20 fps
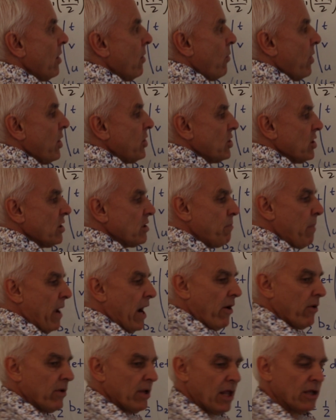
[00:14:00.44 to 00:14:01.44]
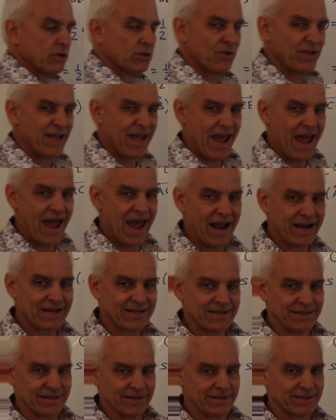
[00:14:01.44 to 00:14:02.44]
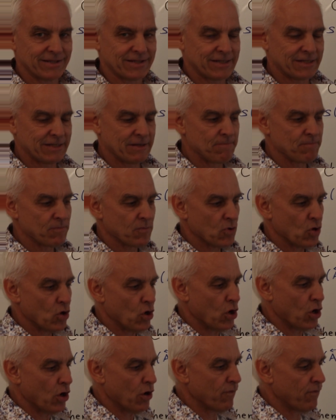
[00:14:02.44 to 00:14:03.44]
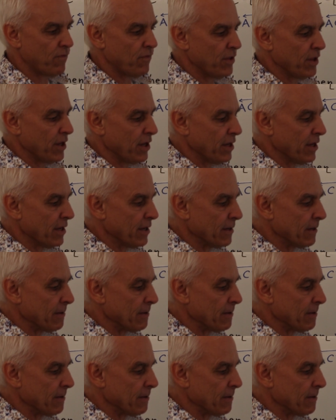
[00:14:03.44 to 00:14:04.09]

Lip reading: which is parallel to the axis of the